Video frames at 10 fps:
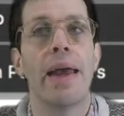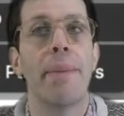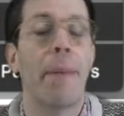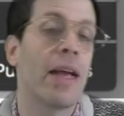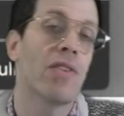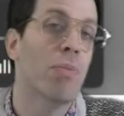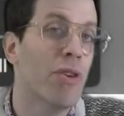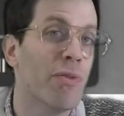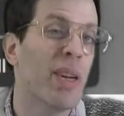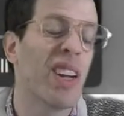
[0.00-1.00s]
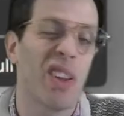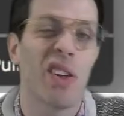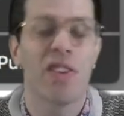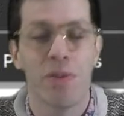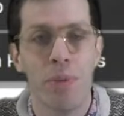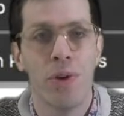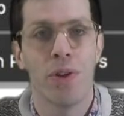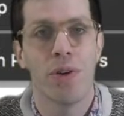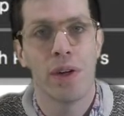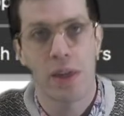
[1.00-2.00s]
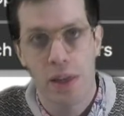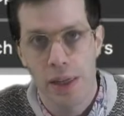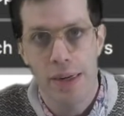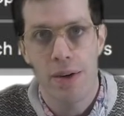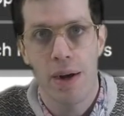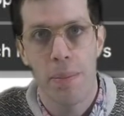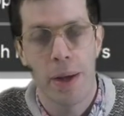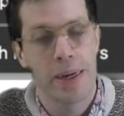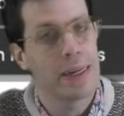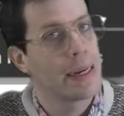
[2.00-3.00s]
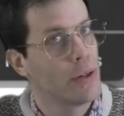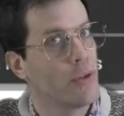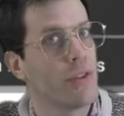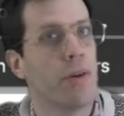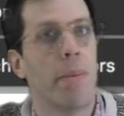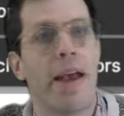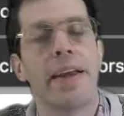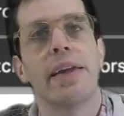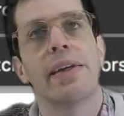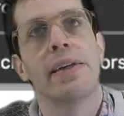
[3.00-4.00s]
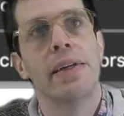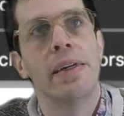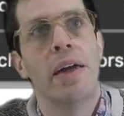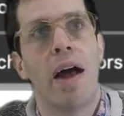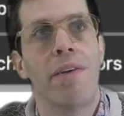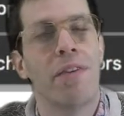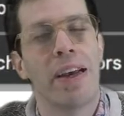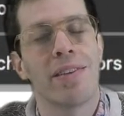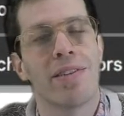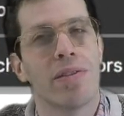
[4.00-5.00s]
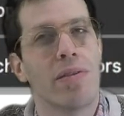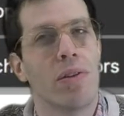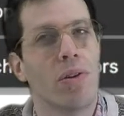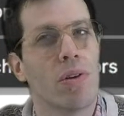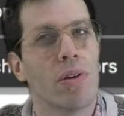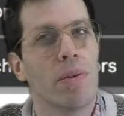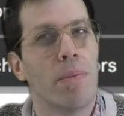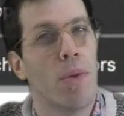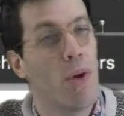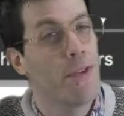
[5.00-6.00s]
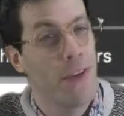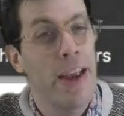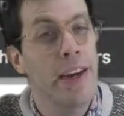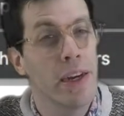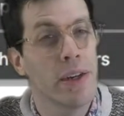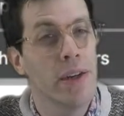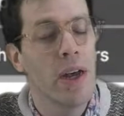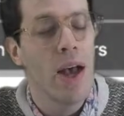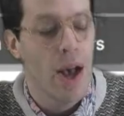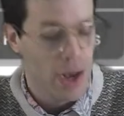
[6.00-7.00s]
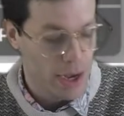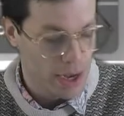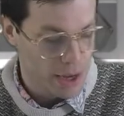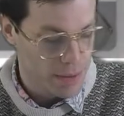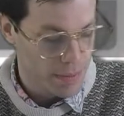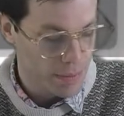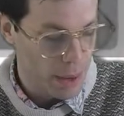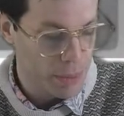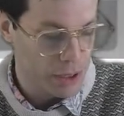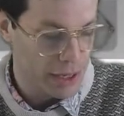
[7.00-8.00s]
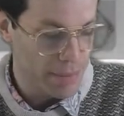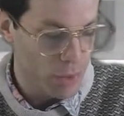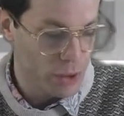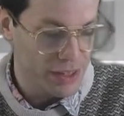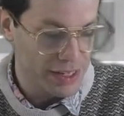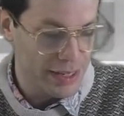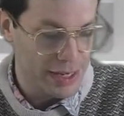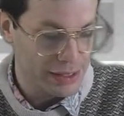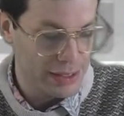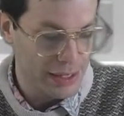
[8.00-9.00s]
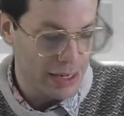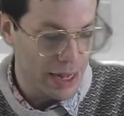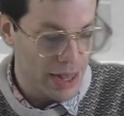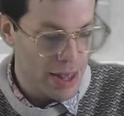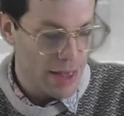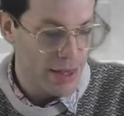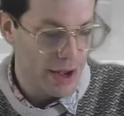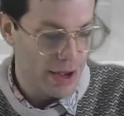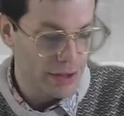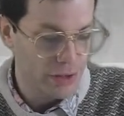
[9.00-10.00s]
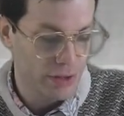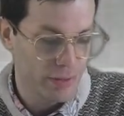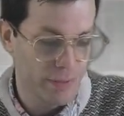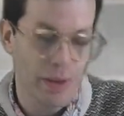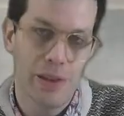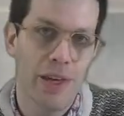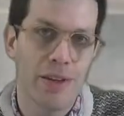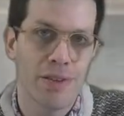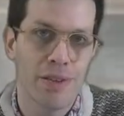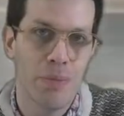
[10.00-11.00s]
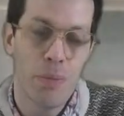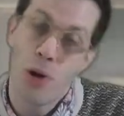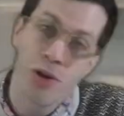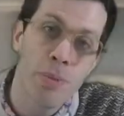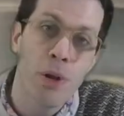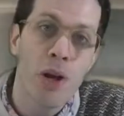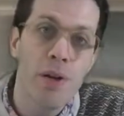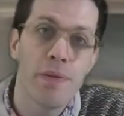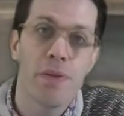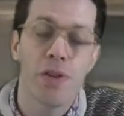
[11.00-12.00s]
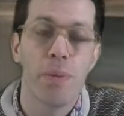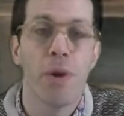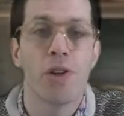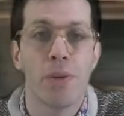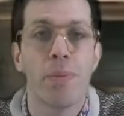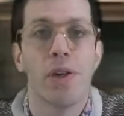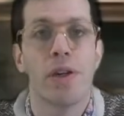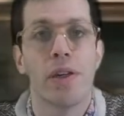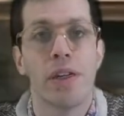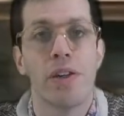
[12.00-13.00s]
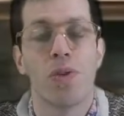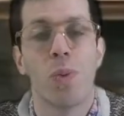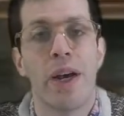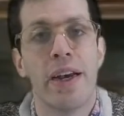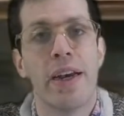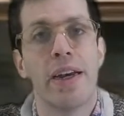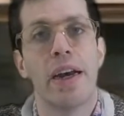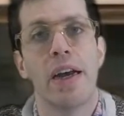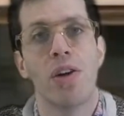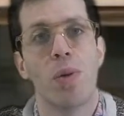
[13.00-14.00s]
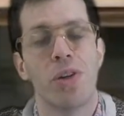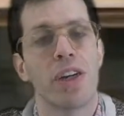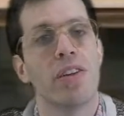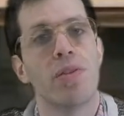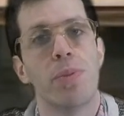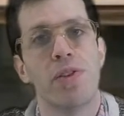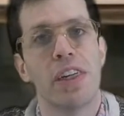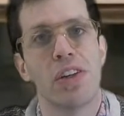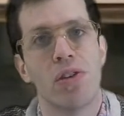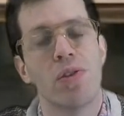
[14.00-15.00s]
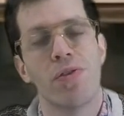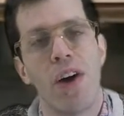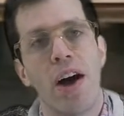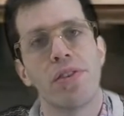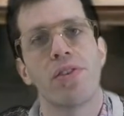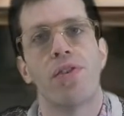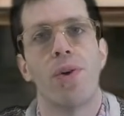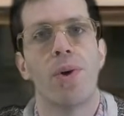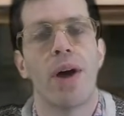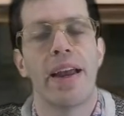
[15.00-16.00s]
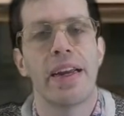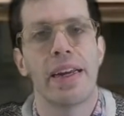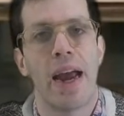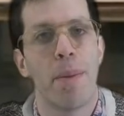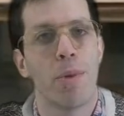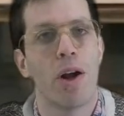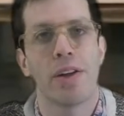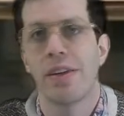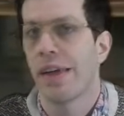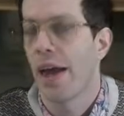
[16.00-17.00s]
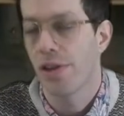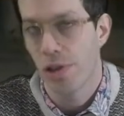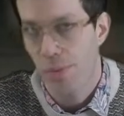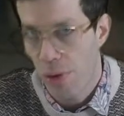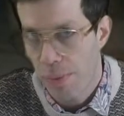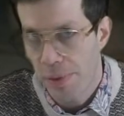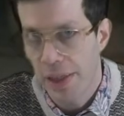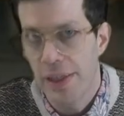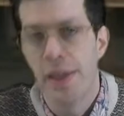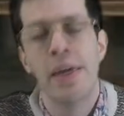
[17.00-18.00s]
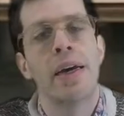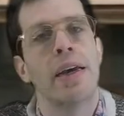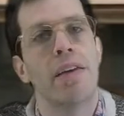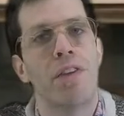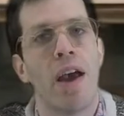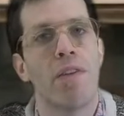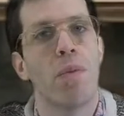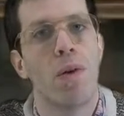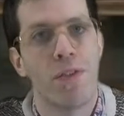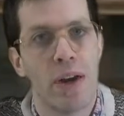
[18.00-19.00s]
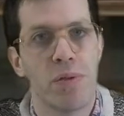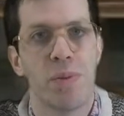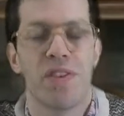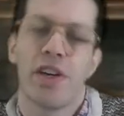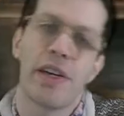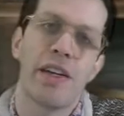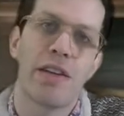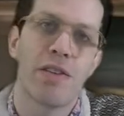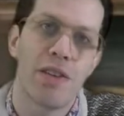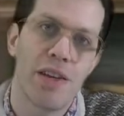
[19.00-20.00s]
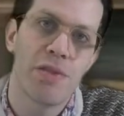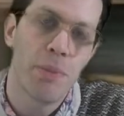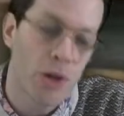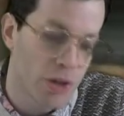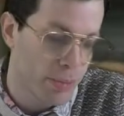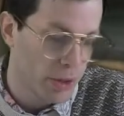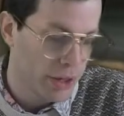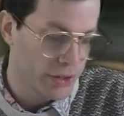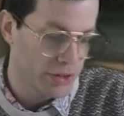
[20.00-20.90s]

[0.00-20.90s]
It makes movement a lot smoother and clearer, but it can also make effects look more fake. By putting in more detail in, there's less motion blur. So motion blur is where an object is moving too fast for a camera to capture it properly. If you have more frames per second, there's less motion blur.